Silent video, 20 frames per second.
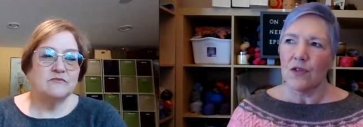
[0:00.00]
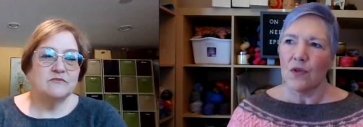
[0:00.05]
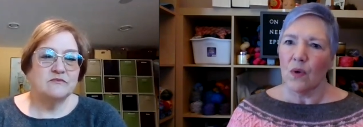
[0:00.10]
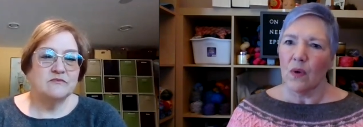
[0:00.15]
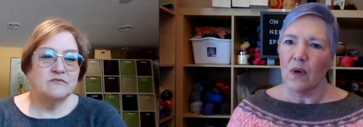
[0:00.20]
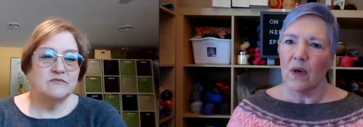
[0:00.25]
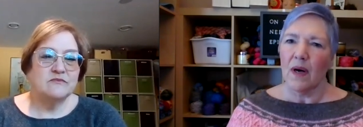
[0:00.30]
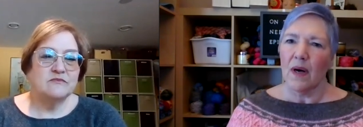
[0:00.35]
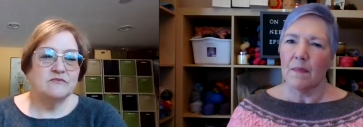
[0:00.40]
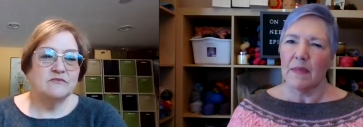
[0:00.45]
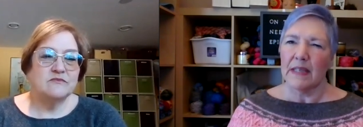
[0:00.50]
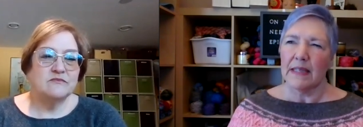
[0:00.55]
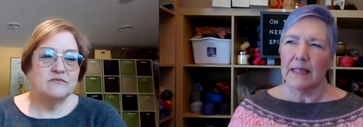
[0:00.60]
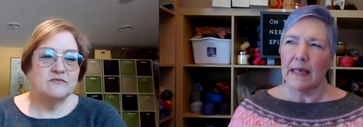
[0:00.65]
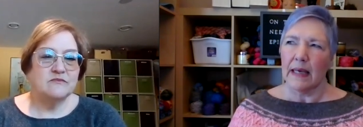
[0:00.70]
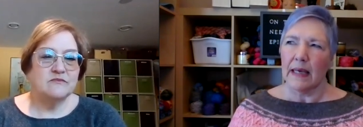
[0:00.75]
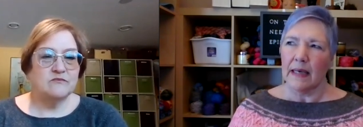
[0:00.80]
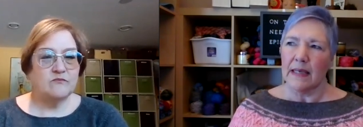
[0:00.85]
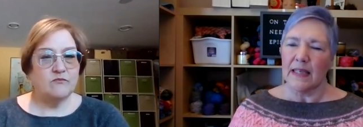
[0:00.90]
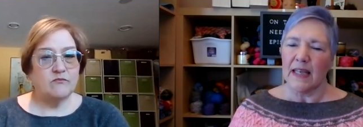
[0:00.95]
Speaker 1: a sore arm the
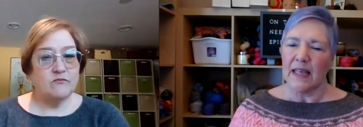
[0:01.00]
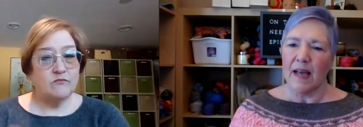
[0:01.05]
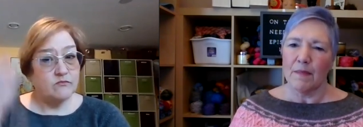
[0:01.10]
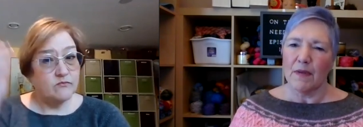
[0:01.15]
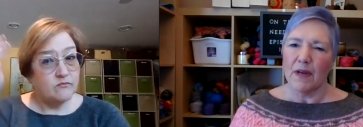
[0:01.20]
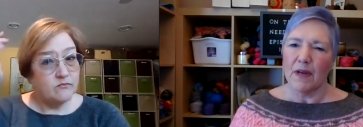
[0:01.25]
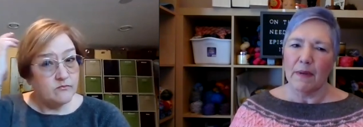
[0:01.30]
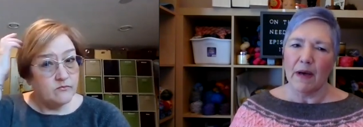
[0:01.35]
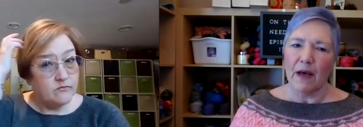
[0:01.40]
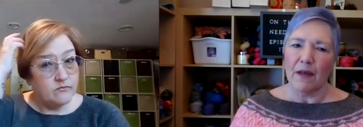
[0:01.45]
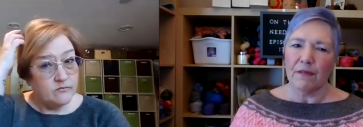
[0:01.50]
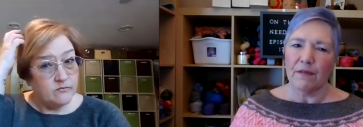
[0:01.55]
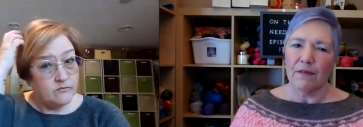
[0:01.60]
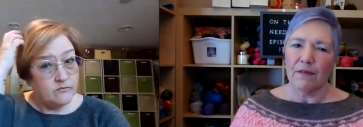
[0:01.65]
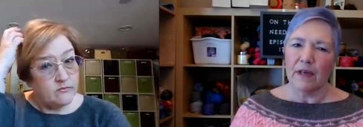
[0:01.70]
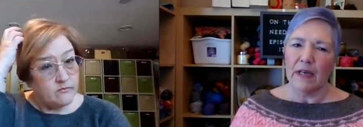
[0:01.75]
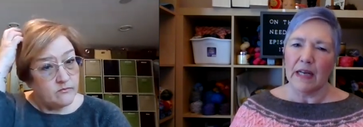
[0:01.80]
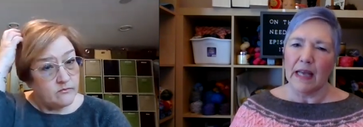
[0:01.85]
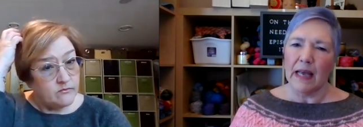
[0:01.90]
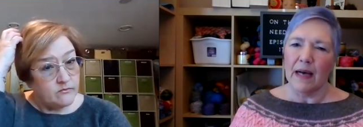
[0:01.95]
second time and about
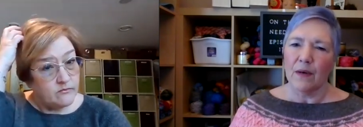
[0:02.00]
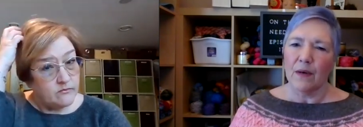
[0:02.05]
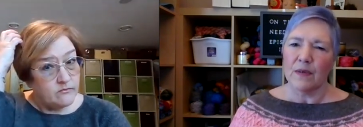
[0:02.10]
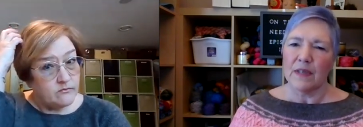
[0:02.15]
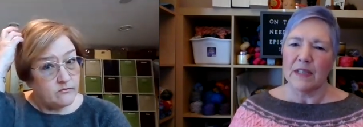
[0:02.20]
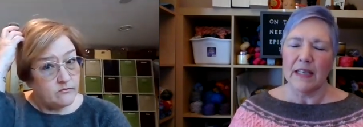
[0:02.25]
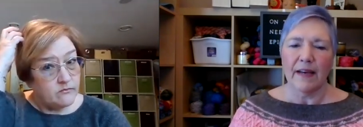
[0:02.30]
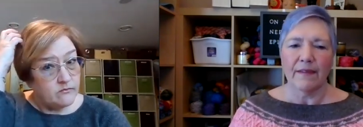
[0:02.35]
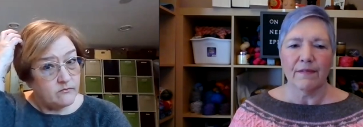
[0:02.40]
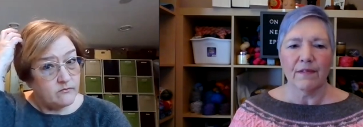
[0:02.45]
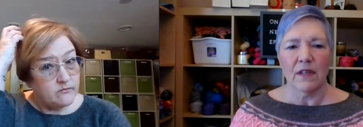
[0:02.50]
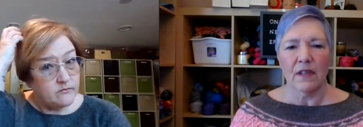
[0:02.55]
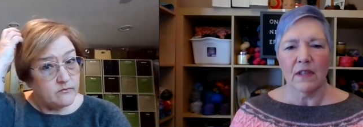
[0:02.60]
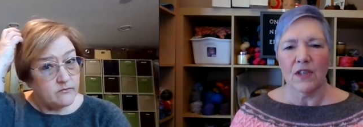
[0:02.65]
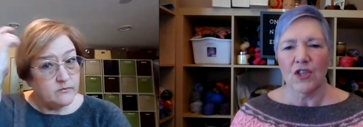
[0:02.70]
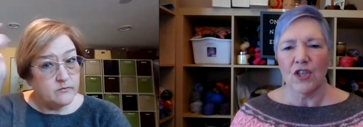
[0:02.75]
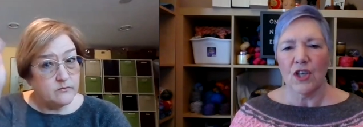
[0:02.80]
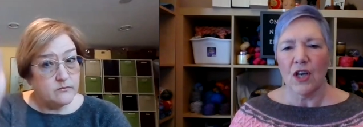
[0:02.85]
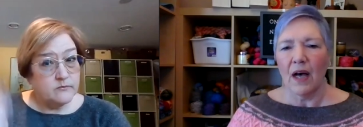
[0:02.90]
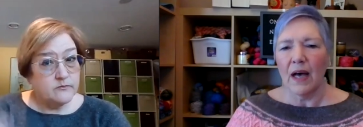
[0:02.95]
30 hours after the
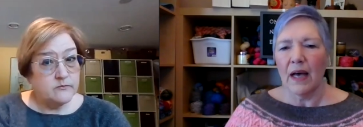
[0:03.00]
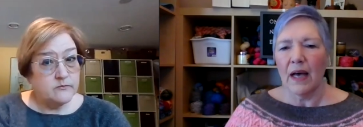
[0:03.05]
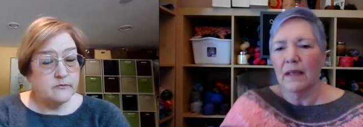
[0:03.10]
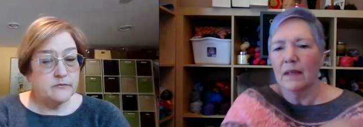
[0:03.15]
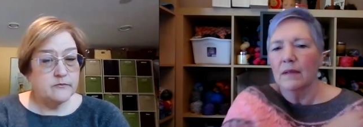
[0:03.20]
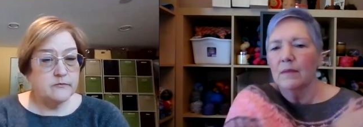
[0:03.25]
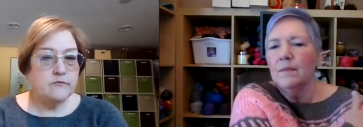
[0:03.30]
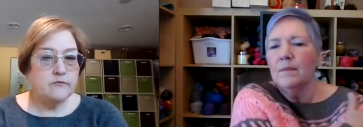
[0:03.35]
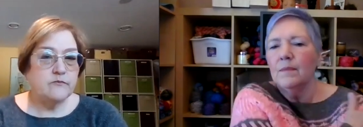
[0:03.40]
shot,